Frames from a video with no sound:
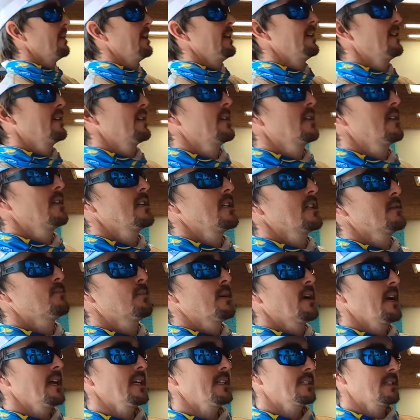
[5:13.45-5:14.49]
but just put
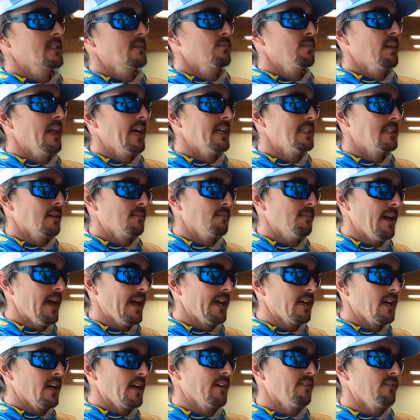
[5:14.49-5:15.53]
a nice plastic
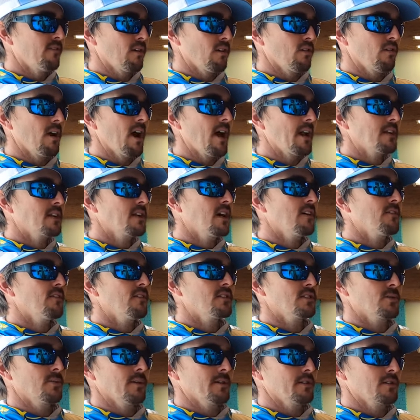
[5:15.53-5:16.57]
bag on it for a rod cover
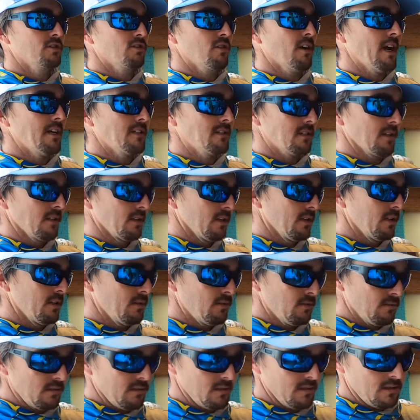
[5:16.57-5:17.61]
so we don't scratch the glue.
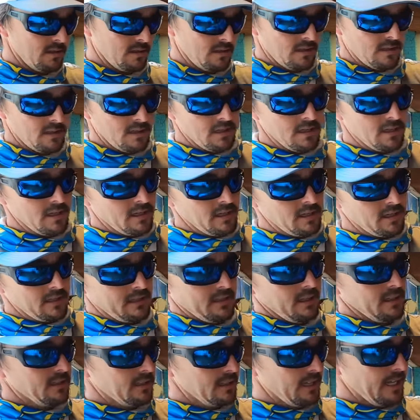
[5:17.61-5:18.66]

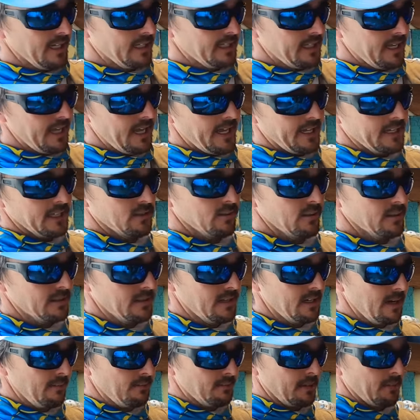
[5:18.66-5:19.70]
Just like that. Twist it
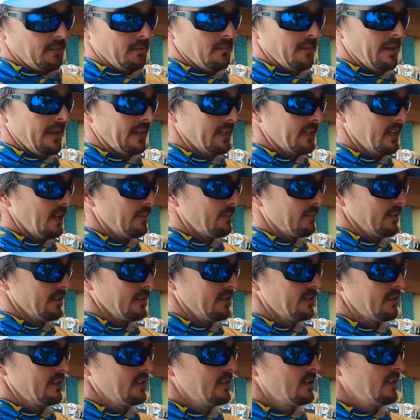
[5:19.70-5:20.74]
up, double it back up, and
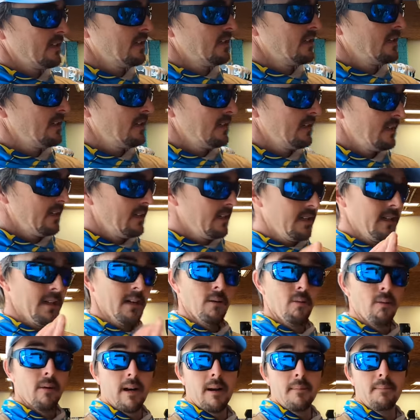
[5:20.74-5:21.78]

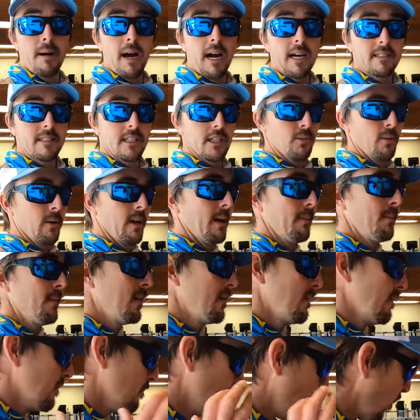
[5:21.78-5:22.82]
we're going to box this one up.
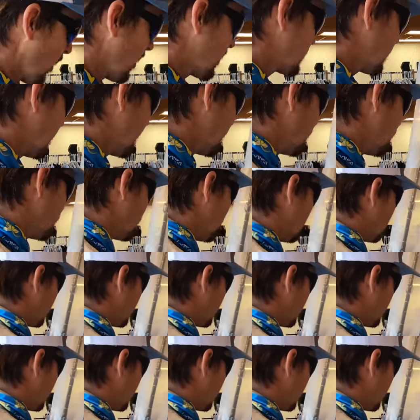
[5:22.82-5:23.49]
More exciting news